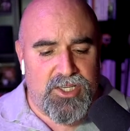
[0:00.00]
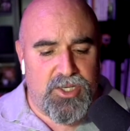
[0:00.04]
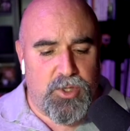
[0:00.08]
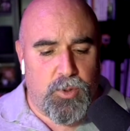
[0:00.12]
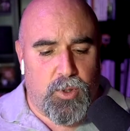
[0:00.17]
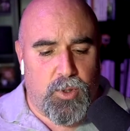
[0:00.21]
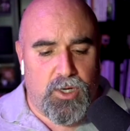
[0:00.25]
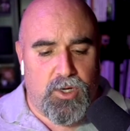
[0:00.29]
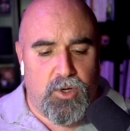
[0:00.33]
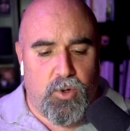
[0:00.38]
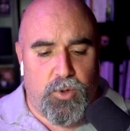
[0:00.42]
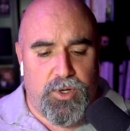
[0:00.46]

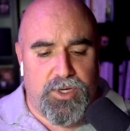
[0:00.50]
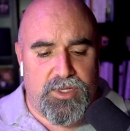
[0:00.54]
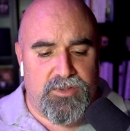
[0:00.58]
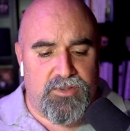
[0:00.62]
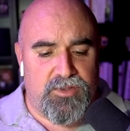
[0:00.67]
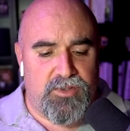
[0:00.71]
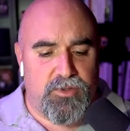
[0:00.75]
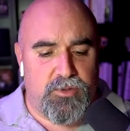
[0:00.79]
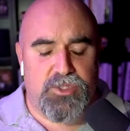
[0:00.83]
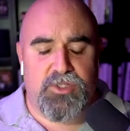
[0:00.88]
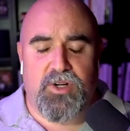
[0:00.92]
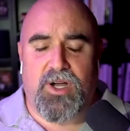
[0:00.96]
going to
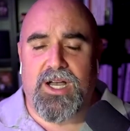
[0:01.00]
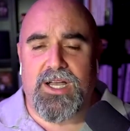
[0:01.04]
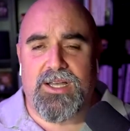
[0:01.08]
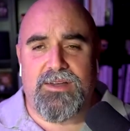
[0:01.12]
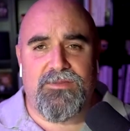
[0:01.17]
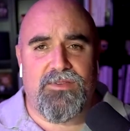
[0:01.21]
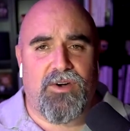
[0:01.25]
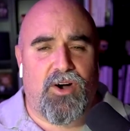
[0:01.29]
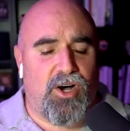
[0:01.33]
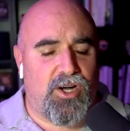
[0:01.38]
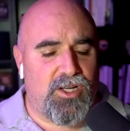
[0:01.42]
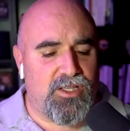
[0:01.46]
drive
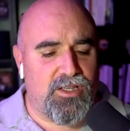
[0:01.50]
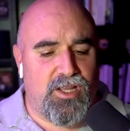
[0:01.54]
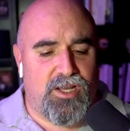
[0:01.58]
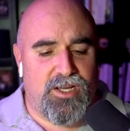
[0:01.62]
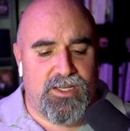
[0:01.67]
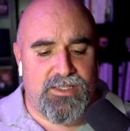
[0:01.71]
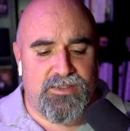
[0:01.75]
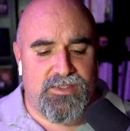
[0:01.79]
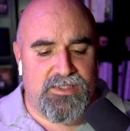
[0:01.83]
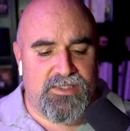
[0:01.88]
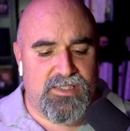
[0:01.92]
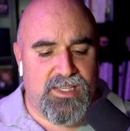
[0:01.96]
online
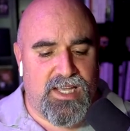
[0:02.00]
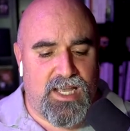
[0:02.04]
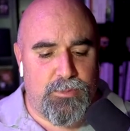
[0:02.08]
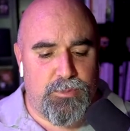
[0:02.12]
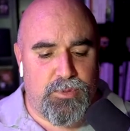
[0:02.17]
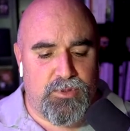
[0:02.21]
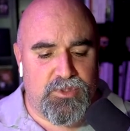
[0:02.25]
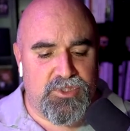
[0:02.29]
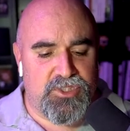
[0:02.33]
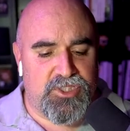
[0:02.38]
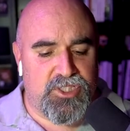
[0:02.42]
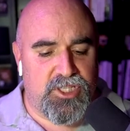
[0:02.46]

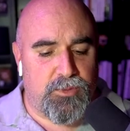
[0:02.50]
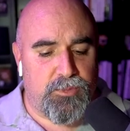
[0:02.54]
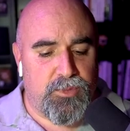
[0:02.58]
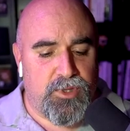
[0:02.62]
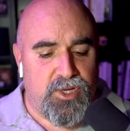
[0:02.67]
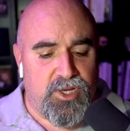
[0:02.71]
discipleship,